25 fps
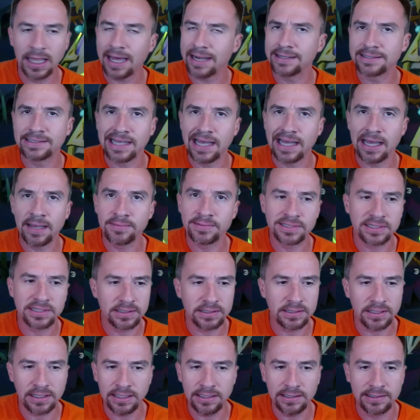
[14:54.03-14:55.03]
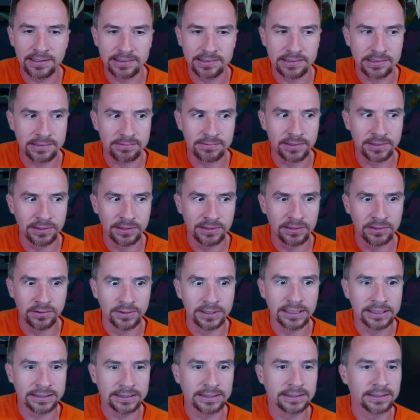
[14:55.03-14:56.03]
of times he doesn't really do
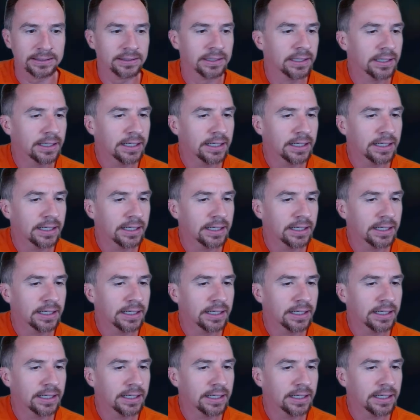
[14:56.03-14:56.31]
anything.